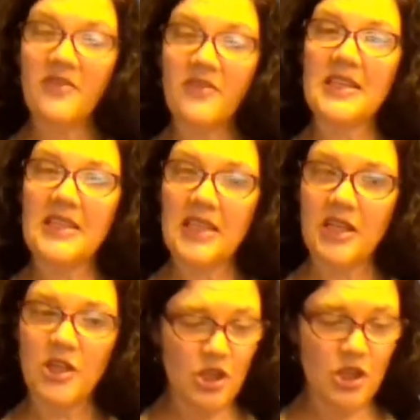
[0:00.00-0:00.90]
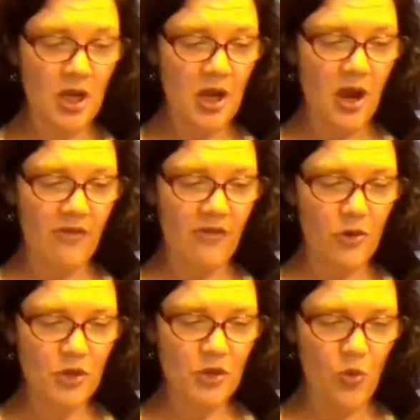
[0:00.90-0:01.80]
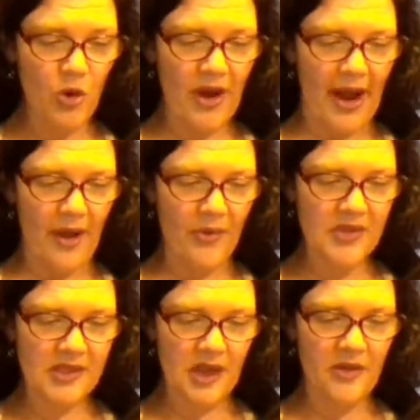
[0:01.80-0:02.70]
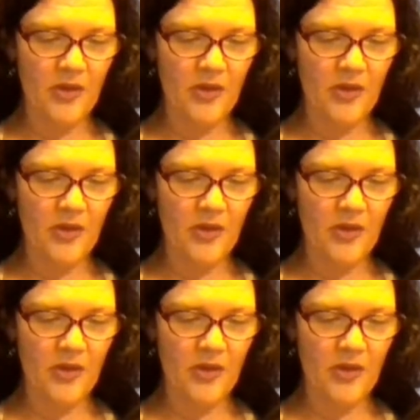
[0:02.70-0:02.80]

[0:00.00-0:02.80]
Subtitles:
a dish of ocean water out in the sun,